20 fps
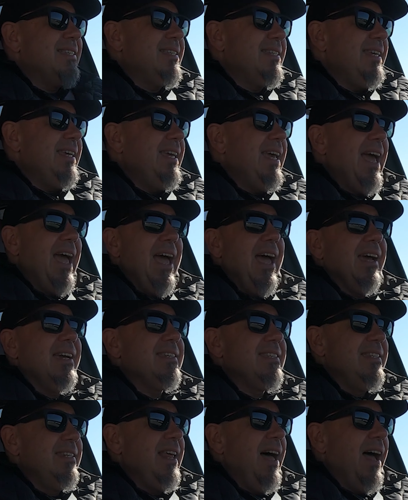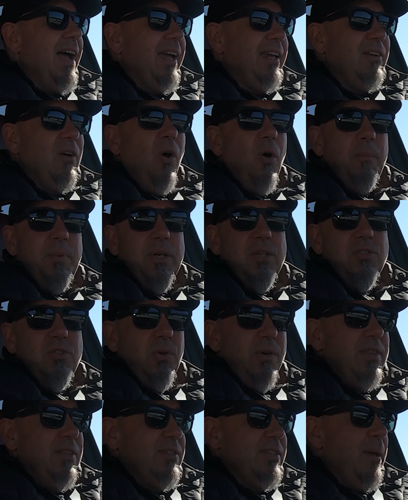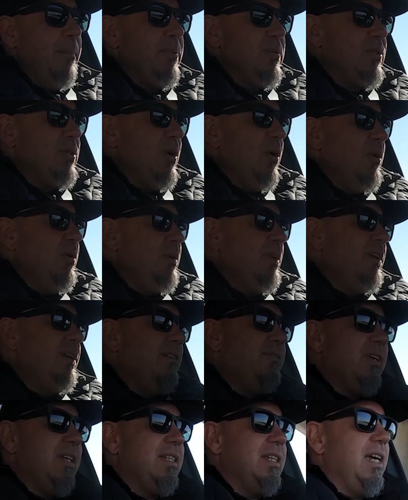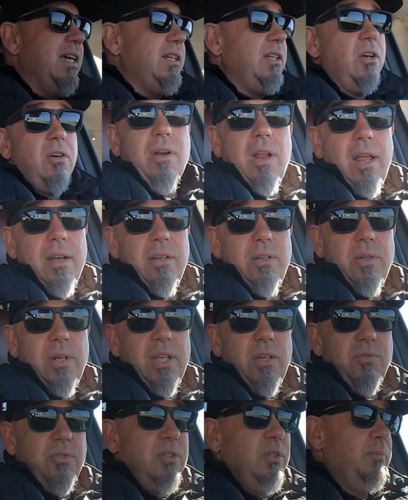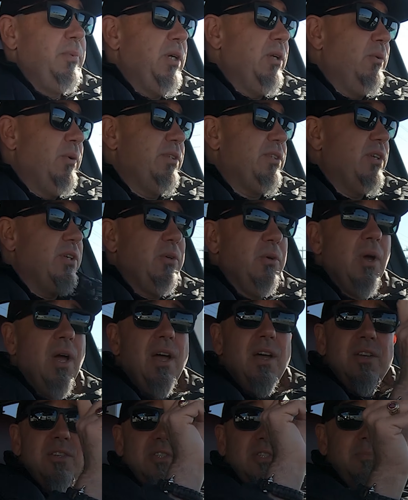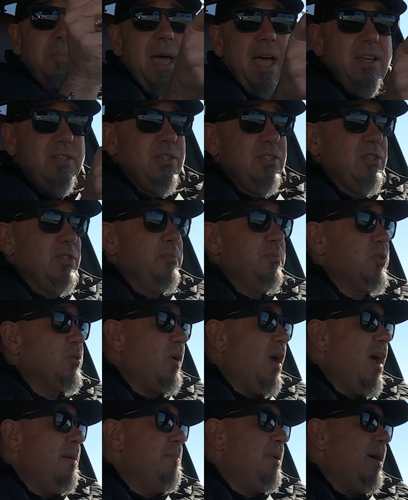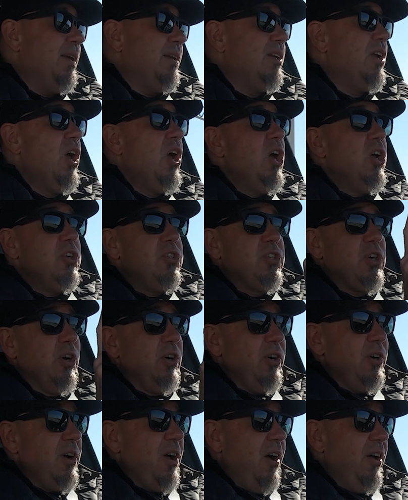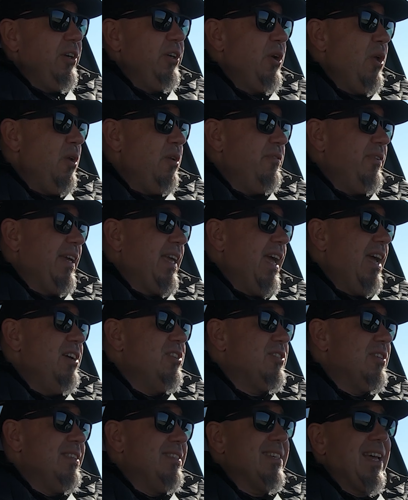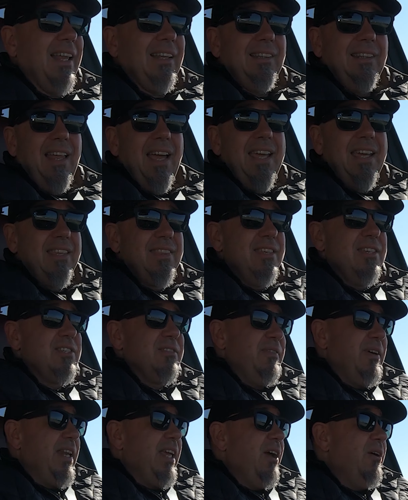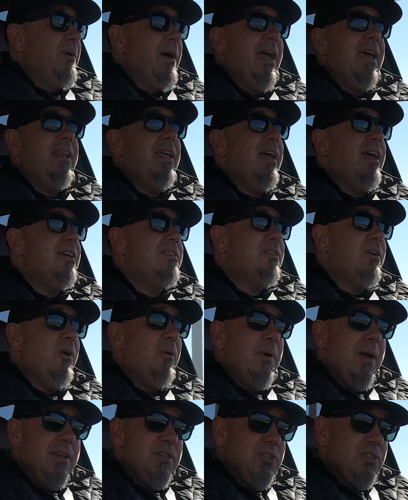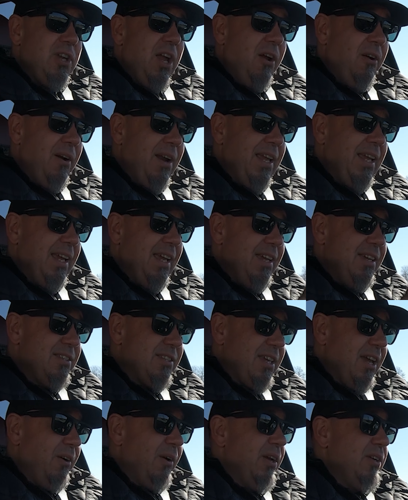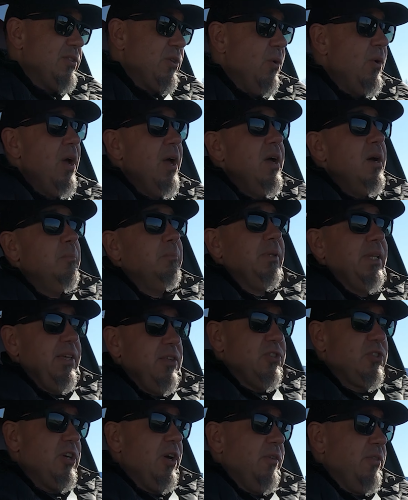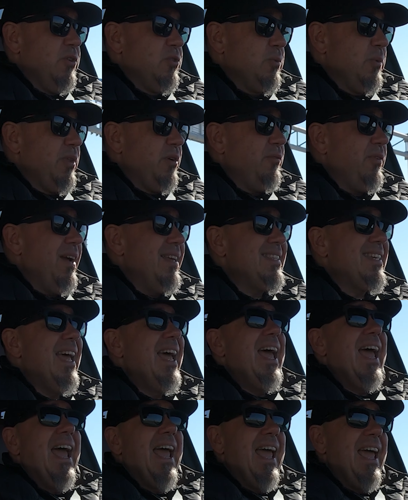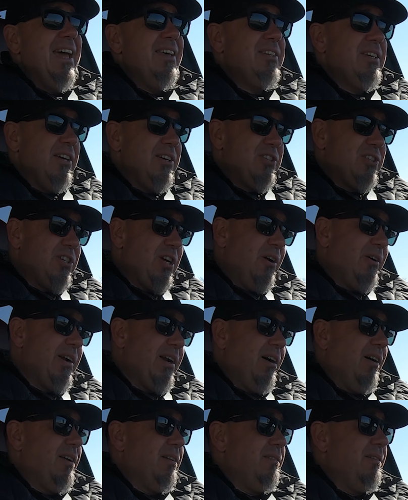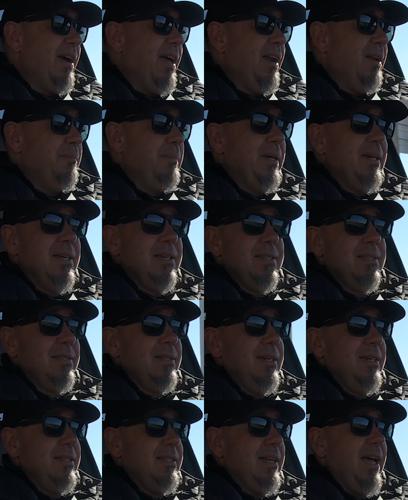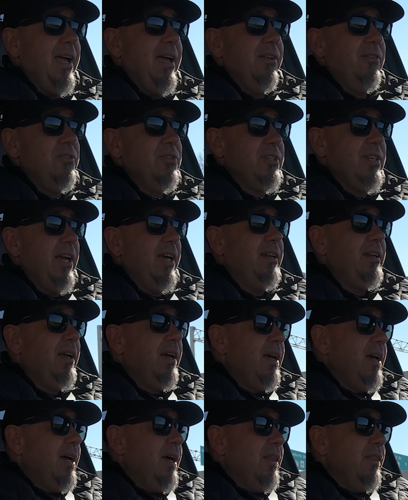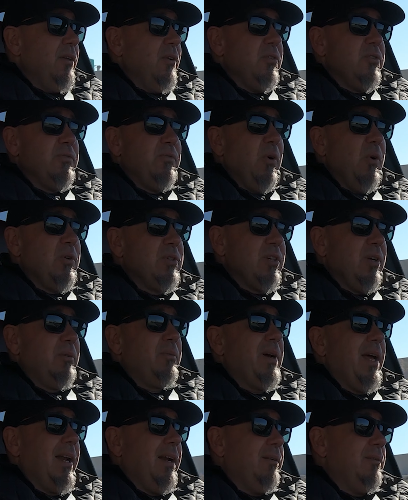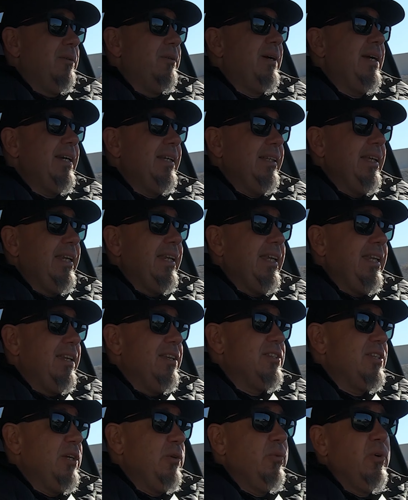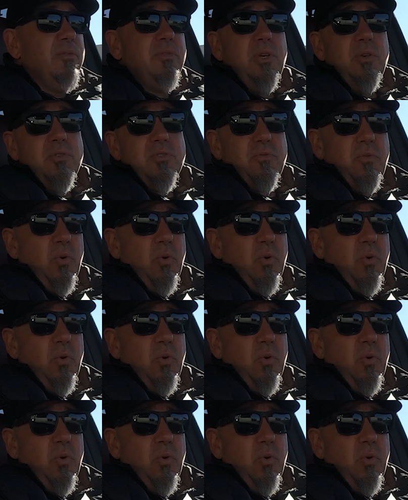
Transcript: C X nine. Hope you enjoyed this episode, and if you did, not new to YouTube. You know what to do. Smash the subscribe button, turn on your notifications, like this video, and as always, sharing is caring. So please share this with your friends and share it on Reddit, because as I understand, those folks on Reddit really need to see reviews